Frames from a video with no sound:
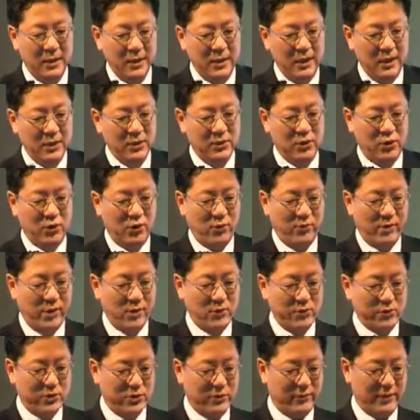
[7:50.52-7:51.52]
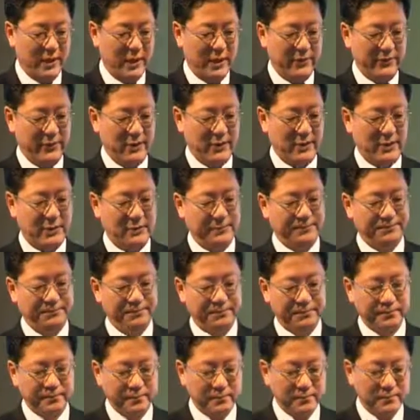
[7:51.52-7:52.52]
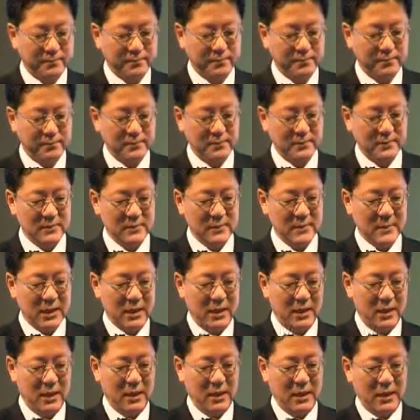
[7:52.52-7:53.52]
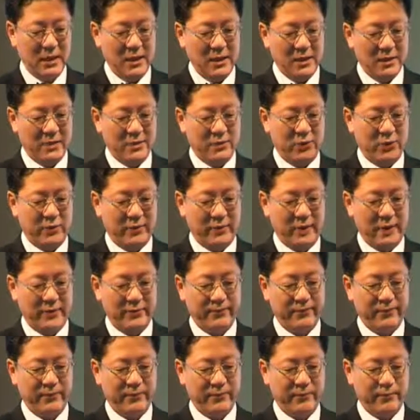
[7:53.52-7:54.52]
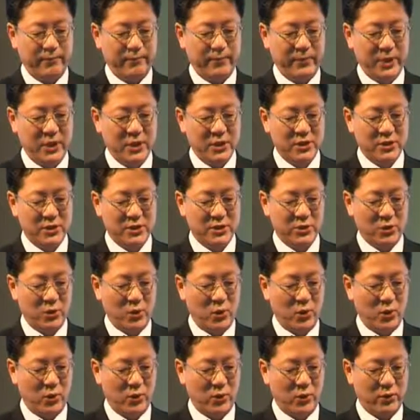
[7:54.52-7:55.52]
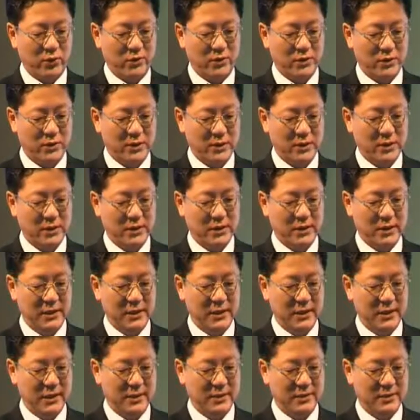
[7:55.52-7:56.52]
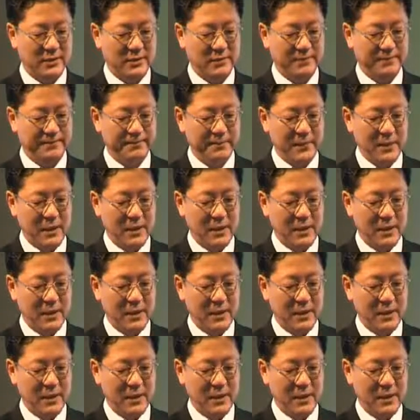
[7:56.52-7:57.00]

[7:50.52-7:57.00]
And overall survival is of our patient cohort is here.